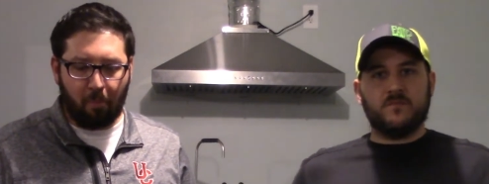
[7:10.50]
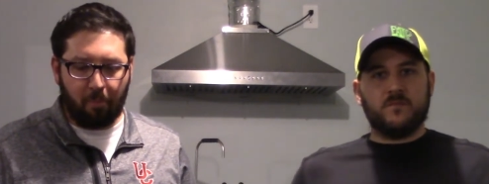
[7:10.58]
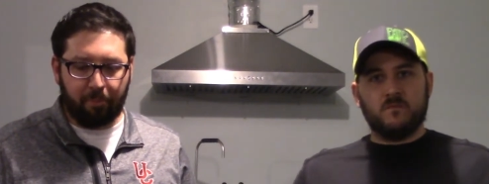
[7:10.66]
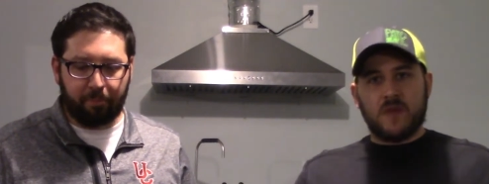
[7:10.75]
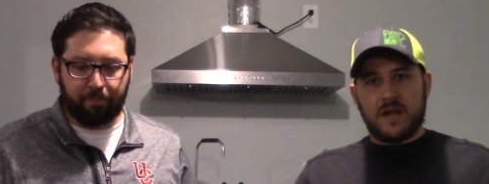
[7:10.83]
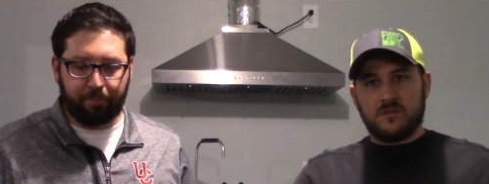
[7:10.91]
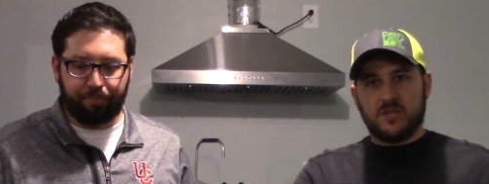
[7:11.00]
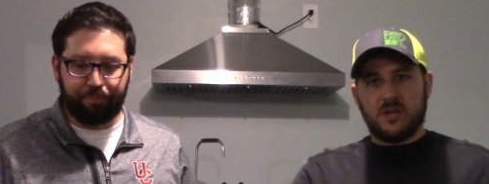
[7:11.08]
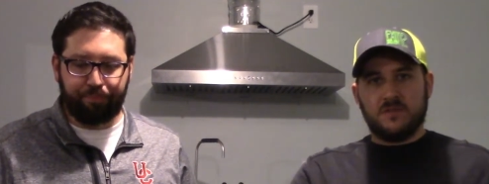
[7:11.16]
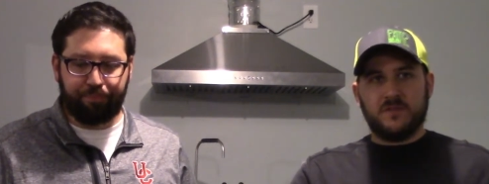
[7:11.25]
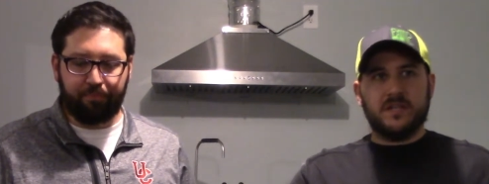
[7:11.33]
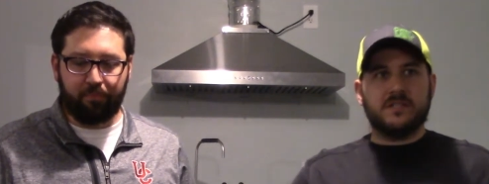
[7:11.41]
Speaker 1: rounds
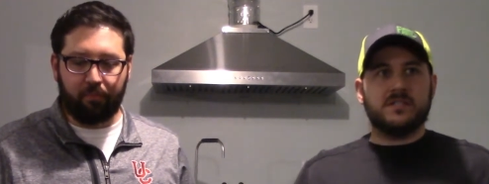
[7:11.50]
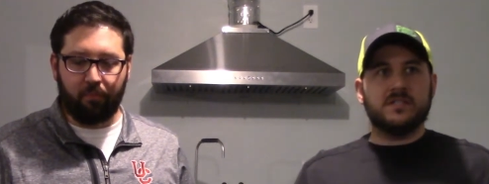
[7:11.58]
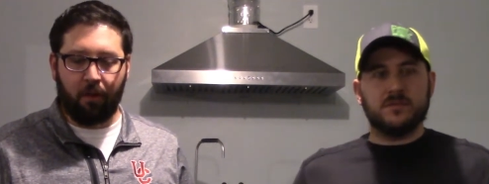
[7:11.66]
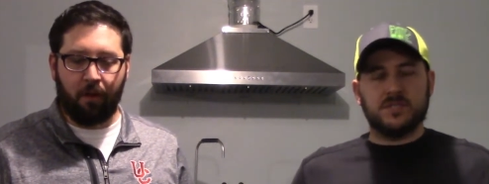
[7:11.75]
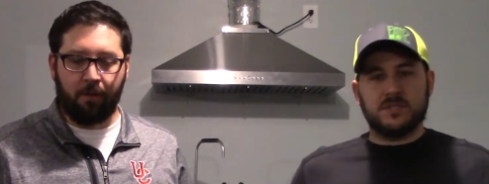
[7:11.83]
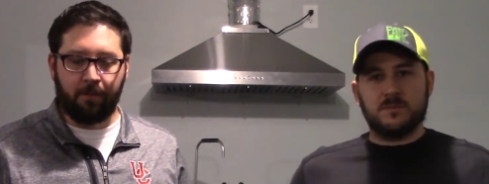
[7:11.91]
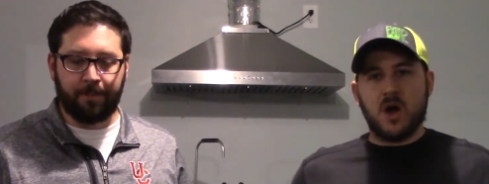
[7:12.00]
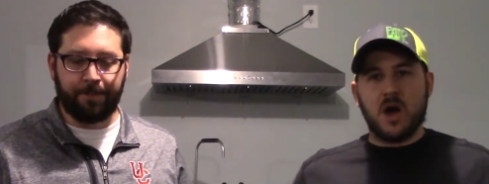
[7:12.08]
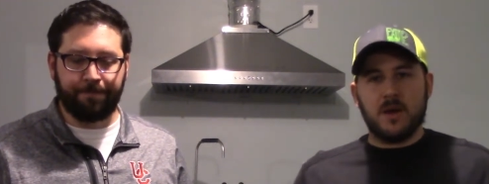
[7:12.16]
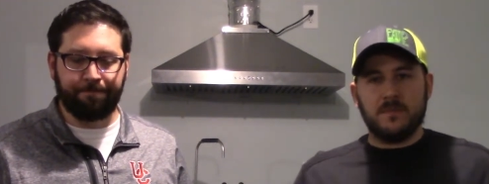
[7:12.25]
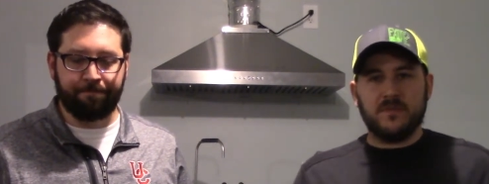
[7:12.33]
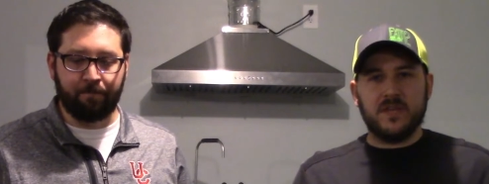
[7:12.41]
off nicely with some
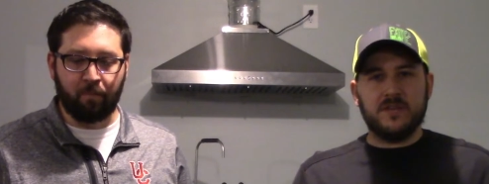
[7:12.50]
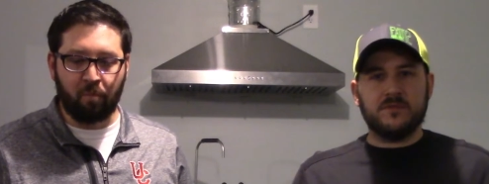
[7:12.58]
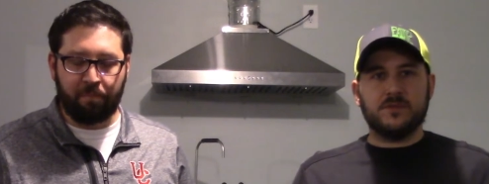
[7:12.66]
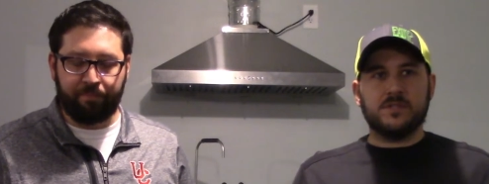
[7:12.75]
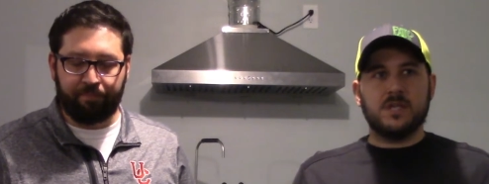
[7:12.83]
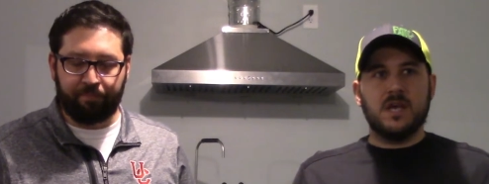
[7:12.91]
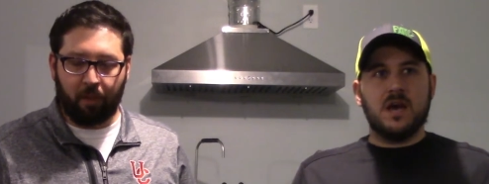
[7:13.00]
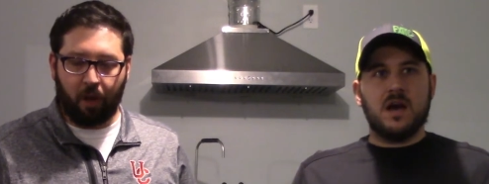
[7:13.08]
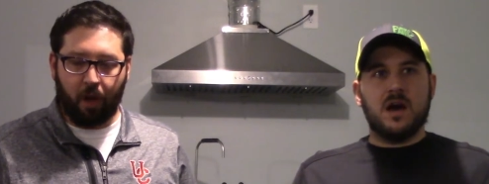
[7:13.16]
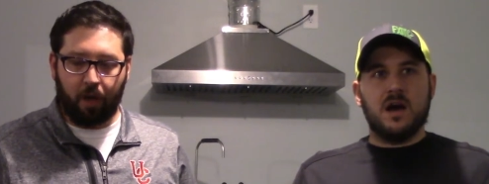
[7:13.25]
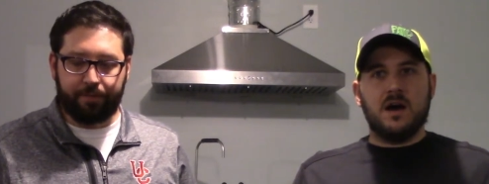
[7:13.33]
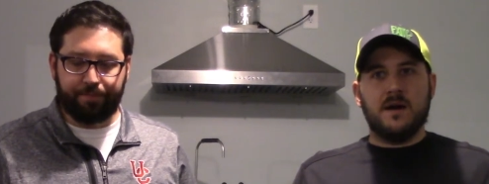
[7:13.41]
hop flavors.
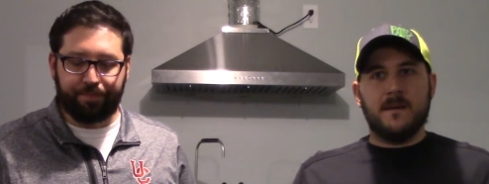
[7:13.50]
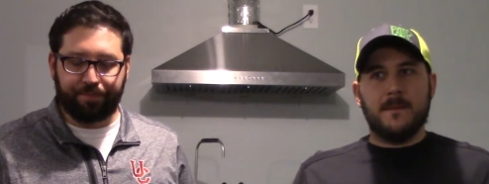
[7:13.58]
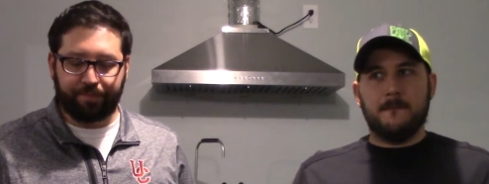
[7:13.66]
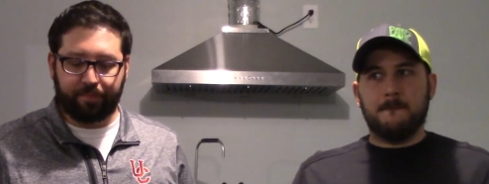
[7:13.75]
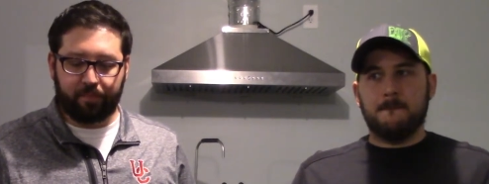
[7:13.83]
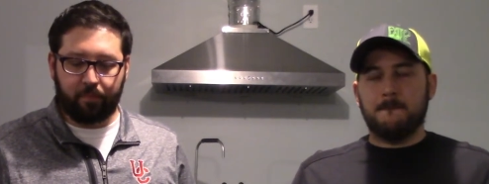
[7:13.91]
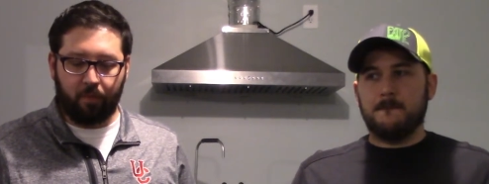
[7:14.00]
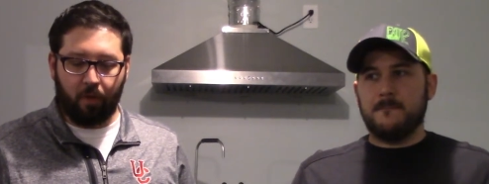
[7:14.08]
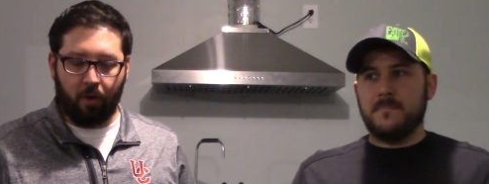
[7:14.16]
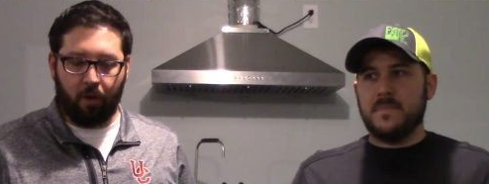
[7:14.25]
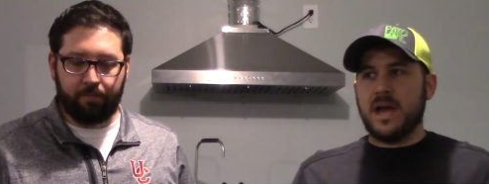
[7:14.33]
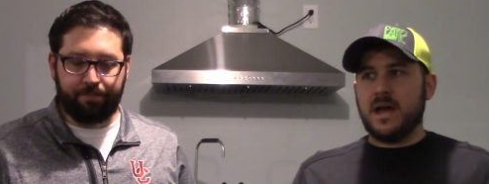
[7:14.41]
Um,
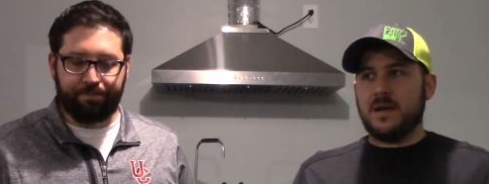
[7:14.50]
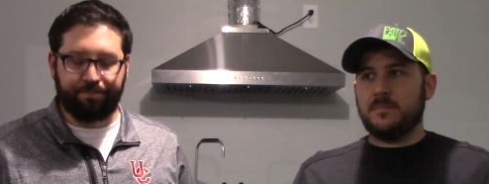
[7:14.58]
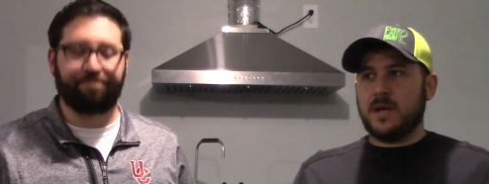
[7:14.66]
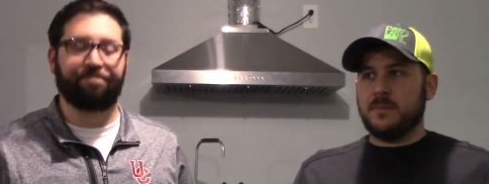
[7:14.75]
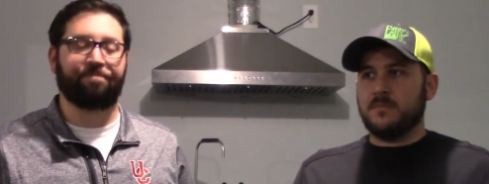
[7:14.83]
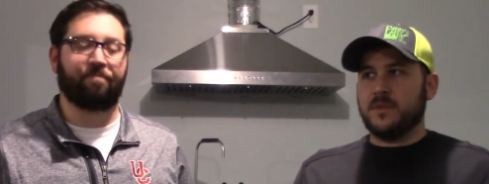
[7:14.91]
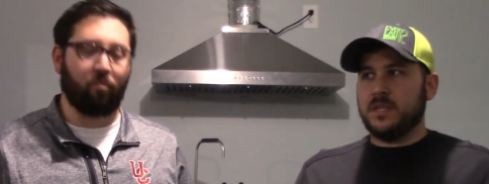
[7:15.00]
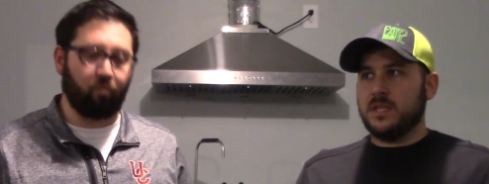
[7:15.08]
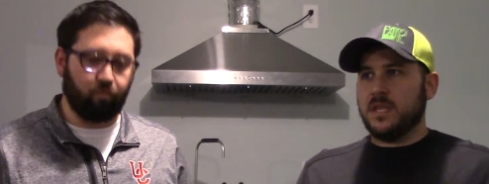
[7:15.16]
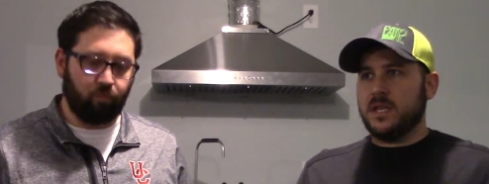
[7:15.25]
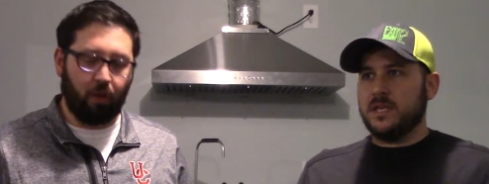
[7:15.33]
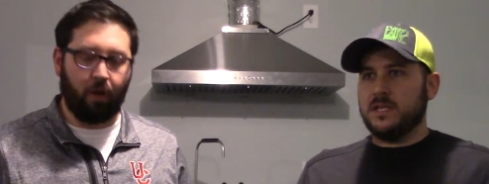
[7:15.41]
yeah, I'm, I'm really
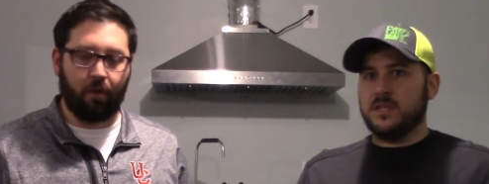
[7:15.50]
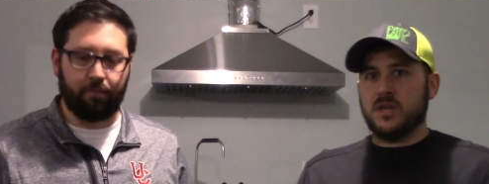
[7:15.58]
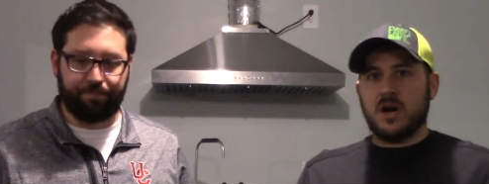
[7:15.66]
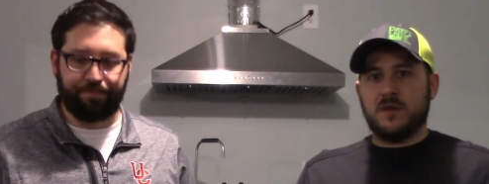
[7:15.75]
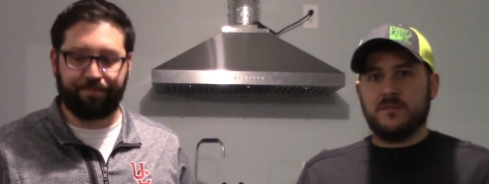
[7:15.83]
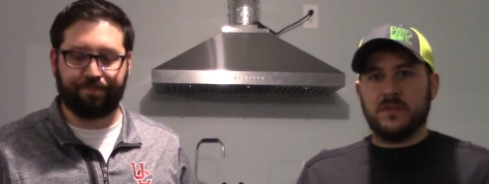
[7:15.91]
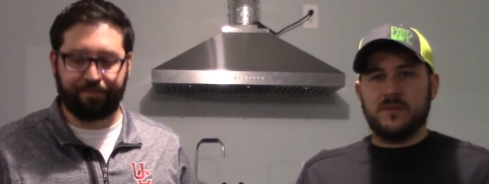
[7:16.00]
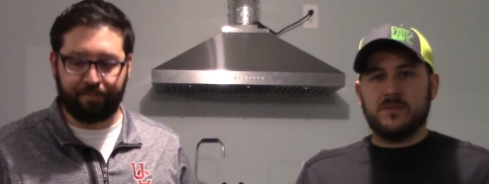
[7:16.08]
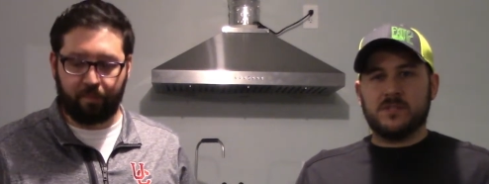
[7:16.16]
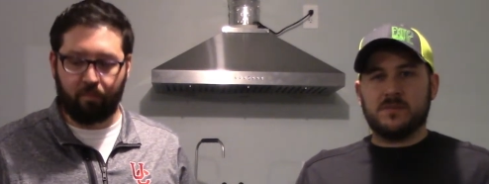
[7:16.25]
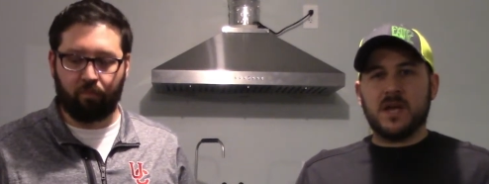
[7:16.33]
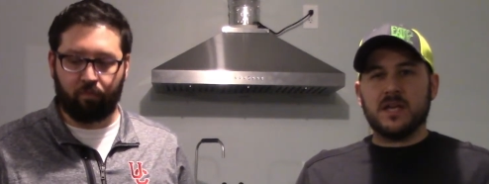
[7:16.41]
liking the hop flavors.
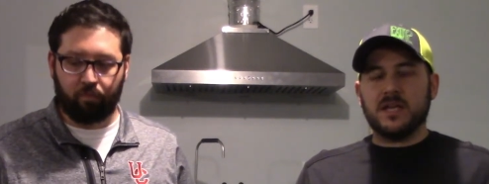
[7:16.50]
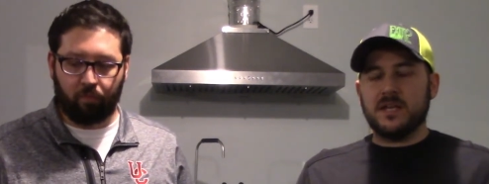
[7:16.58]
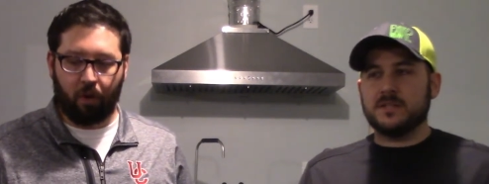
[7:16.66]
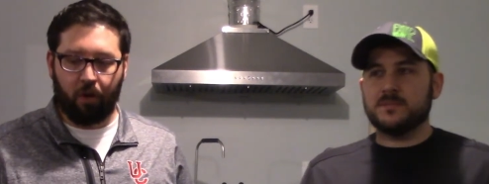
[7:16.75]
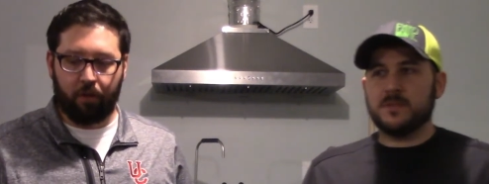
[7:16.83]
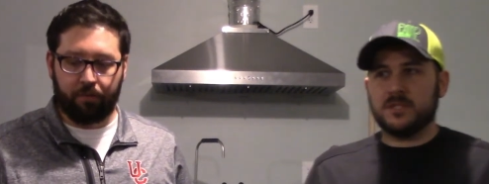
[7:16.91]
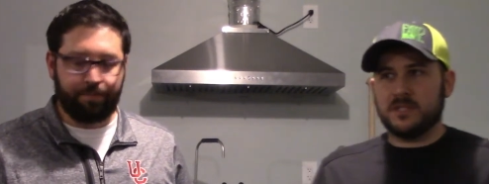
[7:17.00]
I'm not getting as much